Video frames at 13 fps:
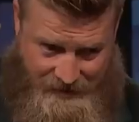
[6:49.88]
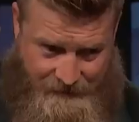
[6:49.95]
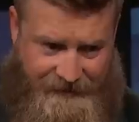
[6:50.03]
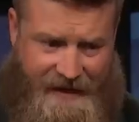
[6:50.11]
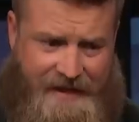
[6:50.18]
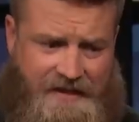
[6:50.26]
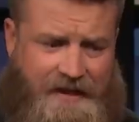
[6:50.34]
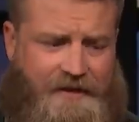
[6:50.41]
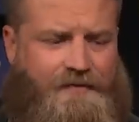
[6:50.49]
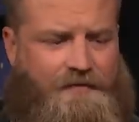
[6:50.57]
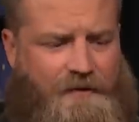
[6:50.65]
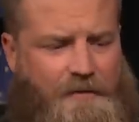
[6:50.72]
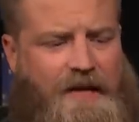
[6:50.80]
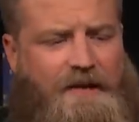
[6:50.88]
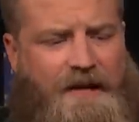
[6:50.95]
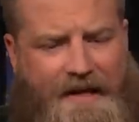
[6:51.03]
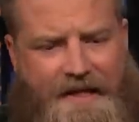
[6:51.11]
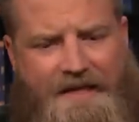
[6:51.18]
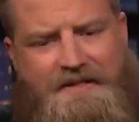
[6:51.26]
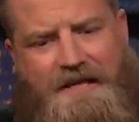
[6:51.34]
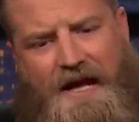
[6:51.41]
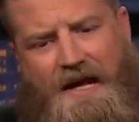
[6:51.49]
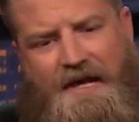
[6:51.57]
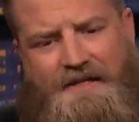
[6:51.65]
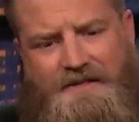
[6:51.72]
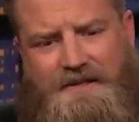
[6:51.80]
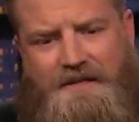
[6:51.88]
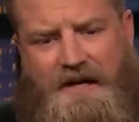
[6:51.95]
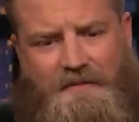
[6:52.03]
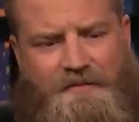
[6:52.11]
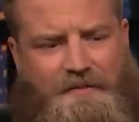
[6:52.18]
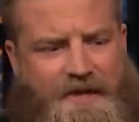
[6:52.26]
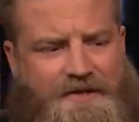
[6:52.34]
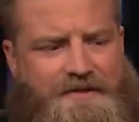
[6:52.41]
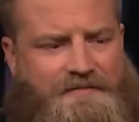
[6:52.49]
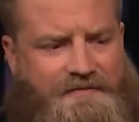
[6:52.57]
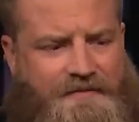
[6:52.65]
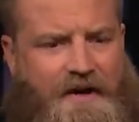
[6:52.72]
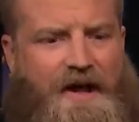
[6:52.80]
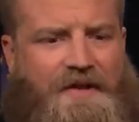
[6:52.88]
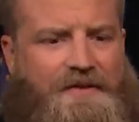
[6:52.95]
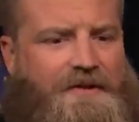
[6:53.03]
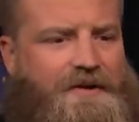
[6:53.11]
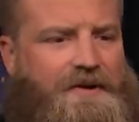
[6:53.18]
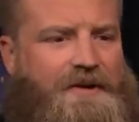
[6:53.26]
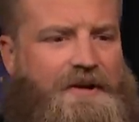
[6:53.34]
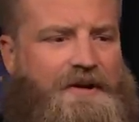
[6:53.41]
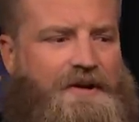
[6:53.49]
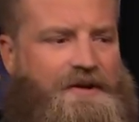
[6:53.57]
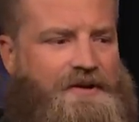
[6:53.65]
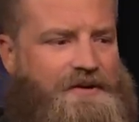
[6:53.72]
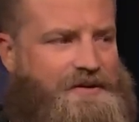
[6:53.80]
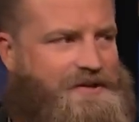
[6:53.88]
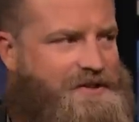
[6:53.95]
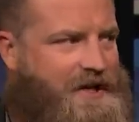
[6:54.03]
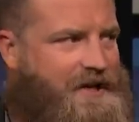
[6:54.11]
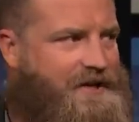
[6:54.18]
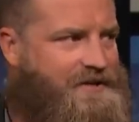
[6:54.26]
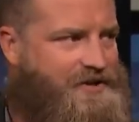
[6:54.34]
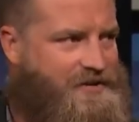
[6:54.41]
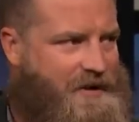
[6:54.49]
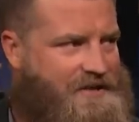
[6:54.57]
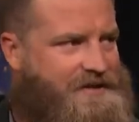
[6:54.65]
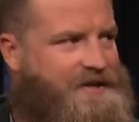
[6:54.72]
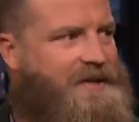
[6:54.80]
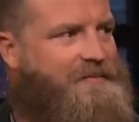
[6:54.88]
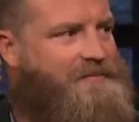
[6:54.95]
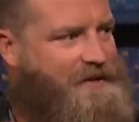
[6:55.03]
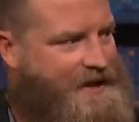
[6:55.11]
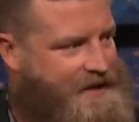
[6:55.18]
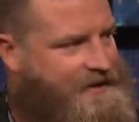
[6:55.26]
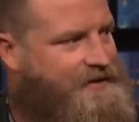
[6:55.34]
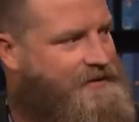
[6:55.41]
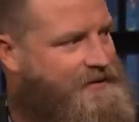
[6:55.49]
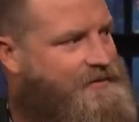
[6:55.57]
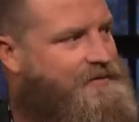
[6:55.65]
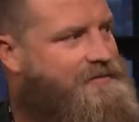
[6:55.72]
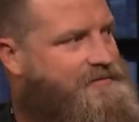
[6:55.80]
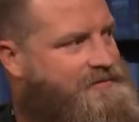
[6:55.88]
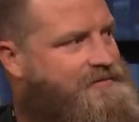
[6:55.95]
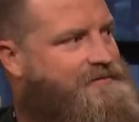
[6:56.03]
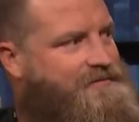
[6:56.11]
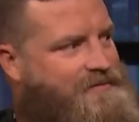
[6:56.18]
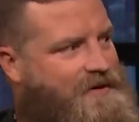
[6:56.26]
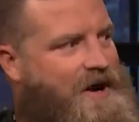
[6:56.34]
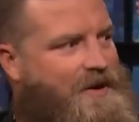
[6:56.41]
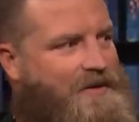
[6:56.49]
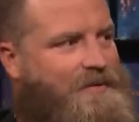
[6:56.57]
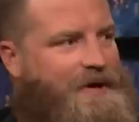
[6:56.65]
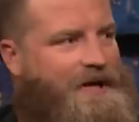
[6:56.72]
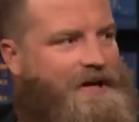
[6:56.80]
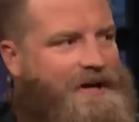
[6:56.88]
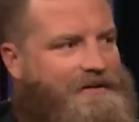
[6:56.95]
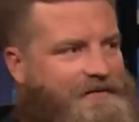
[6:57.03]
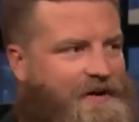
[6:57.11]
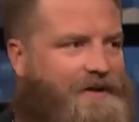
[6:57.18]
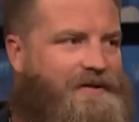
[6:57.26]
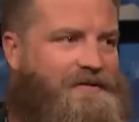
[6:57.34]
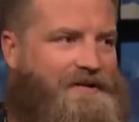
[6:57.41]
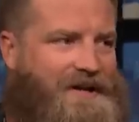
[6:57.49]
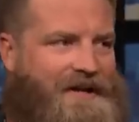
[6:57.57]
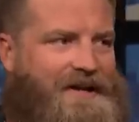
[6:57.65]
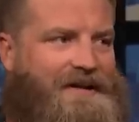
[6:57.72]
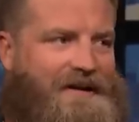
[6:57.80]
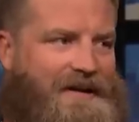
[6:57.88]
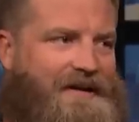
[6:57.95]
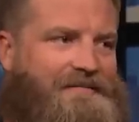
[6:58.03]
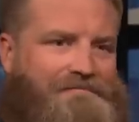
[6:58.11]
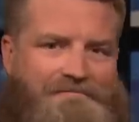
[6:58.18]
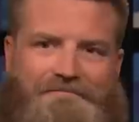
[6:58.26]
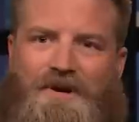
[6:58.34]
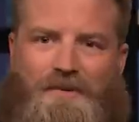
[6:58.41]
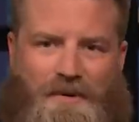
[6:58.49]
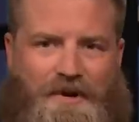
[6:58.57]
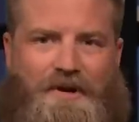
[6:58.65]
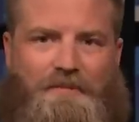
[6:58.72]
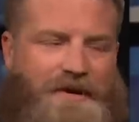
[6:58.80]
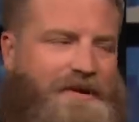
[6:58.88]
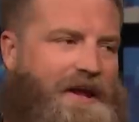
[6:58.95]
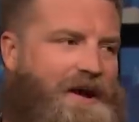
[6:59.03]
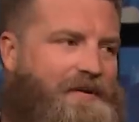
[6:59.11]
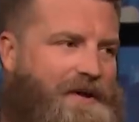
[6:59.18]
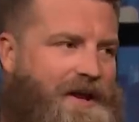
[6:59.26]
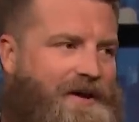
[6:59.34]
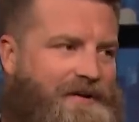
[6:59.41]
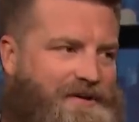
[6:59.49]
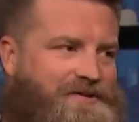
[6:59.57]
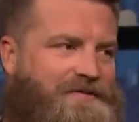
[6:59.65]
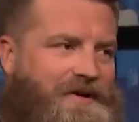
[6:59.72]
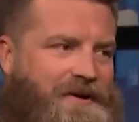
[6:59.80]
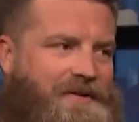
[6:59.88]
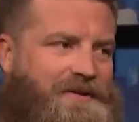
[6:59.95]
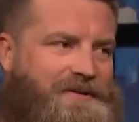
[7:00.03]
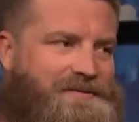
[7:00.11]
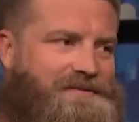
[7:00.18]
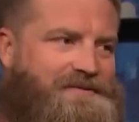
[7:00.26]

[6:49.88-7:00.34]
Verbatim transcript: But that's, for me, like, that's the highest compliment as a father, your son dressing up like you for Halloween. I felt like I know where to go but down now as a father.